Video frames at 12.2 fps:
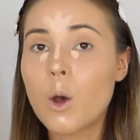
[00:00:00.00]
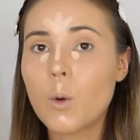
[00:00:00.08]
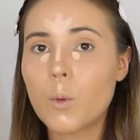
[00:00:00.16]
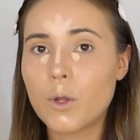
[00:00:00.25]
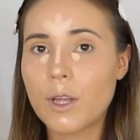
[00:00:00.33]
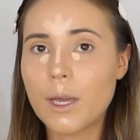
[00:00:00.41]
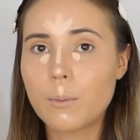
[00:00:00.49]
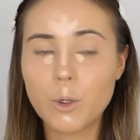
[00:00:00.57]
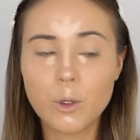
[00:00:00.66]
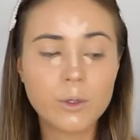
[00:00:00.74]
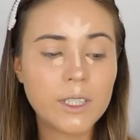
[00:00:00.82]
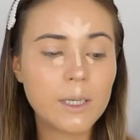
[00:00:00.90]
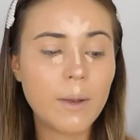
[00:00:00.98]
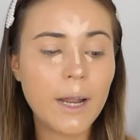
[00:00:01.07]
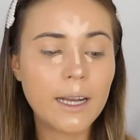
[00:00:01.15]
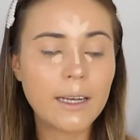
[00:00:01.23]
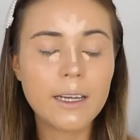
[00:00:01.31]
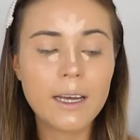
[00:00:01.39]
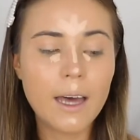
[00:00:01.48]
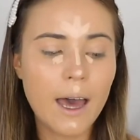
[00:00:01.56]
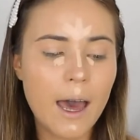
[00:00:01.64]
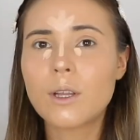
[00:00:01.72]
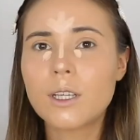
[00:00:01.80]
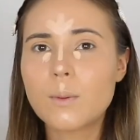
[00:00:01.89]
with a beauty
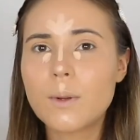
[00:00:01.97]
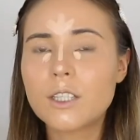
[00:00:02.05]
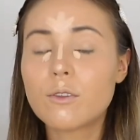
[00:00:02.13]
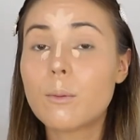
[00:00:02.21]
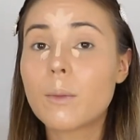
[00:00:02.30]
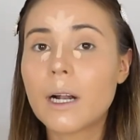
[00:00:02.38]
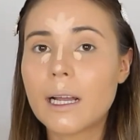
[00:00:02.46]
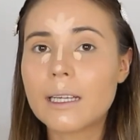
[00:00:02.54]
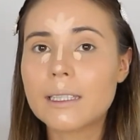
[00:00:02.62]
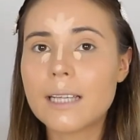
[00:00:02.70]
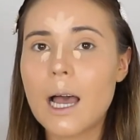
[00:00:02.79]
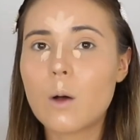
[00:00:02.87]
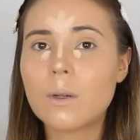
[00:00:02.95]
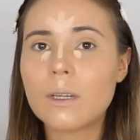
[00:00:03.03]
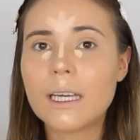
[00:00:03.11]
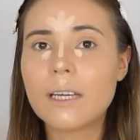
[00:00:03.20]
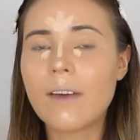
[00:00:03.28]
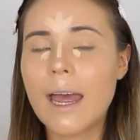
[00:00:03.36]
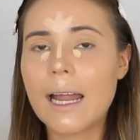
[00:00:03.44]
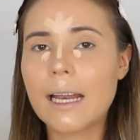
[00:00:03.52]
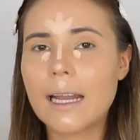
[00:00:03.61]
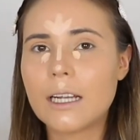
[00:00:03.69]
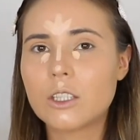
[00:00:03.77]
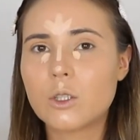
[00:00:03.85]
blender. This one is from Clicks. I will leave a
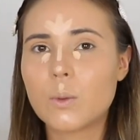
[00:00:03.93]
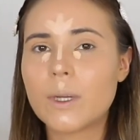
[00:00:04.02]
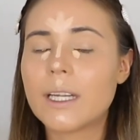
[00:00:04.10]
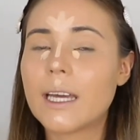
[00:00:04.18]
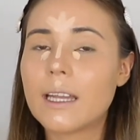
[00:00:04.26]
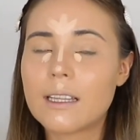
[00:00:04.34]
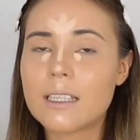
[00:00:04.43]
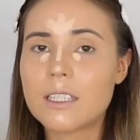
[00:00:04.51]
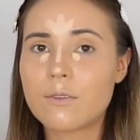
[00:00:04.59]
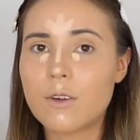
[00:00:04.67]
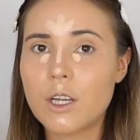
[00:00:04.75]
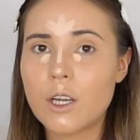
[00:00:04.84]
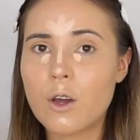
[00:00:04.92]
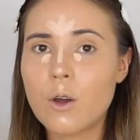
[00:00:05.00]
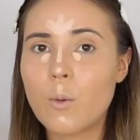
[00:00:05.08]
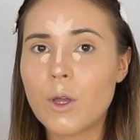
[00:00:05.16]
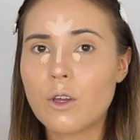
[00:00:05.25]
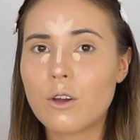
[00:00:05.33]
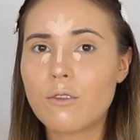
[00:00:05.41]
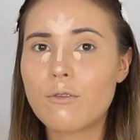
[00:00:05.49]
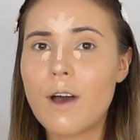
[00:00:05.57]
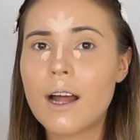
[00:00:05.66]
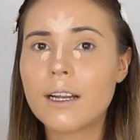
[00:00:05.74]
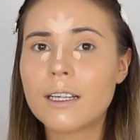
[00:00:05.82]
link to it in this video where you can
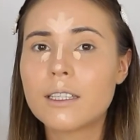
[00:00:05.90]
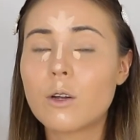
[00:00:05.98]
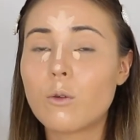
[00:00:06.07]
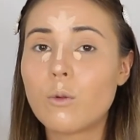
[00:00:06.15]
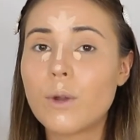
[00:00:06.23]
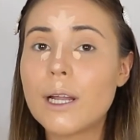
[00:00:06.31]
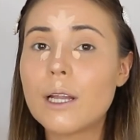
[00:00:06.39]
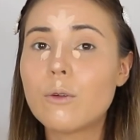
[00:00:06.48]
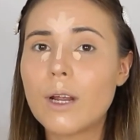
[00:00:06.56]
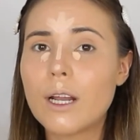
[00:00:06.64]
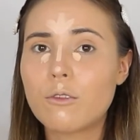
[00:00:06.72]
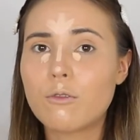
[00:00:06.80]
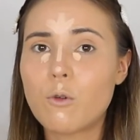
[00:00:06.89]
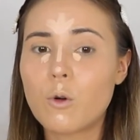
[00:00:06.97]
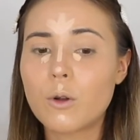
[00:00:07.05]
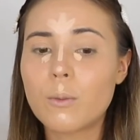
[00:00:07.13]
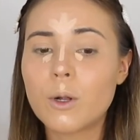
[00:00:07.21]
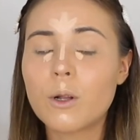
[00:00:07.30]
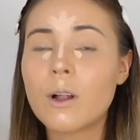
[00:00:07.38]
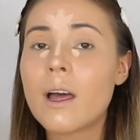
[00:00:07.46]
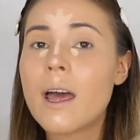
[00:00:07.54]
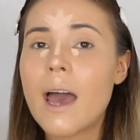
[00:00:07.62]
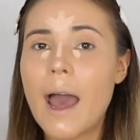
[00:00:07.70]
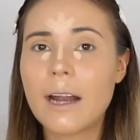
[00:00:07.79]
find it. Really, really affordable,
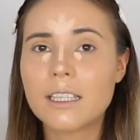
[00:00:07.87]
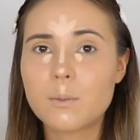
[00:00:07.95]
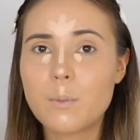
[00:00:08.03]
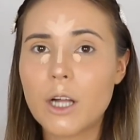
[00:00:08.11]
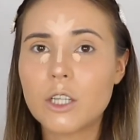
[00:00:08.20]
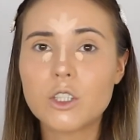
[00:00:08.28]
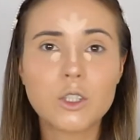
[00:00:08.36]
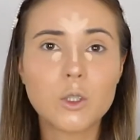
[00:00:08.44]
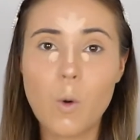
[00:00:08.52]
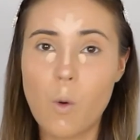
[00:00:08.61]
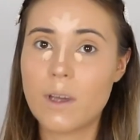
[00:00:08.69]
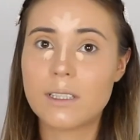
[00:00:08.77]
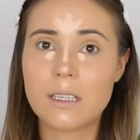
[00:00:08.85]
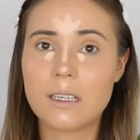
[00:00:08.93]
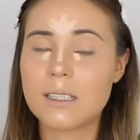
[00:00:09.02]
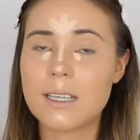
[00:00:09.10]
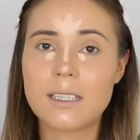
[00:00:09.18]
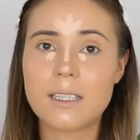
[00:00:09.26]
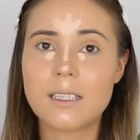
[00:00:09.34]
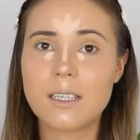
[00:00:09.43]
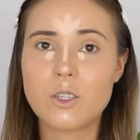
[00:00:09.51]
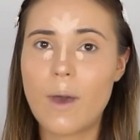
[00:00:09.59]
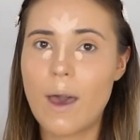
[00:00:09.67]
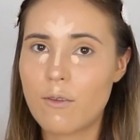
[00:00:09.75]
and a sponge is always a necessity
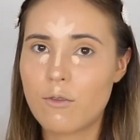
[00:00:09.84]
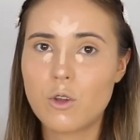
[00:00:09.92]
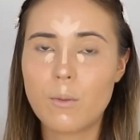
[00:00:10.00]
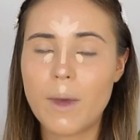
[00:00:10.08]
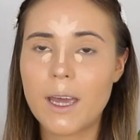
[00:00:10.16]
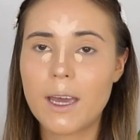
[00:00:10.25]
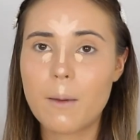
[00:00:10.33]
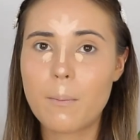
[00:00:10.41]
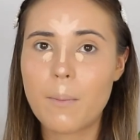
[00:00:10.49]
to have in your makeup